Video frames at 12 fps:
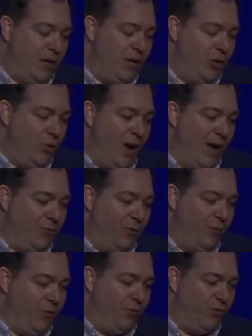you have
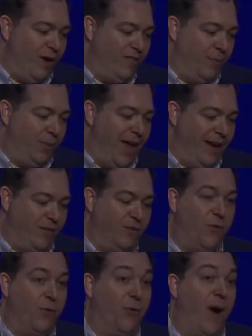to trace the planets
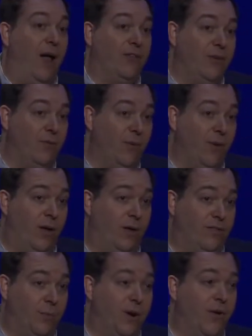further out uh,
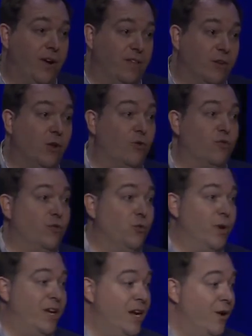to periods closer
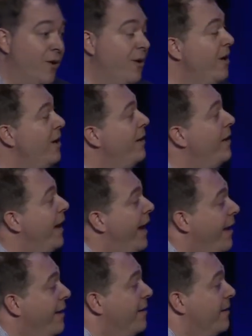to a year.
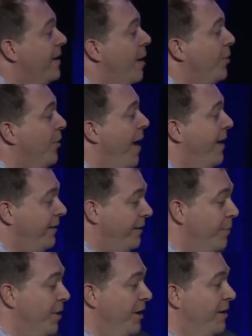And Kepler had a
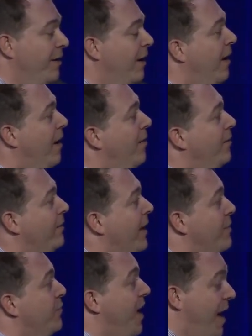limited uh,
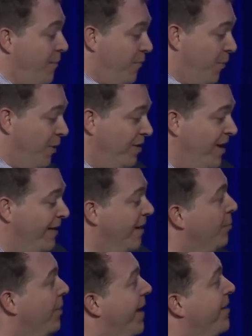lifetime for
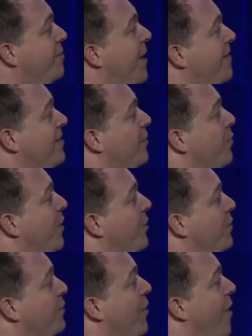detecting planets passing in front
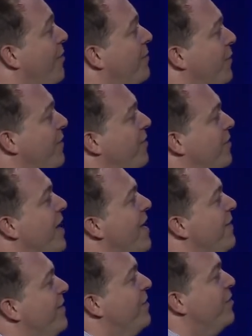of the star. So this is,
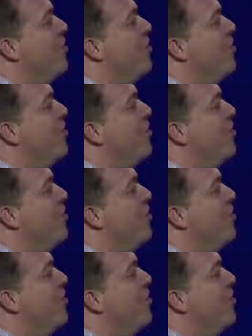this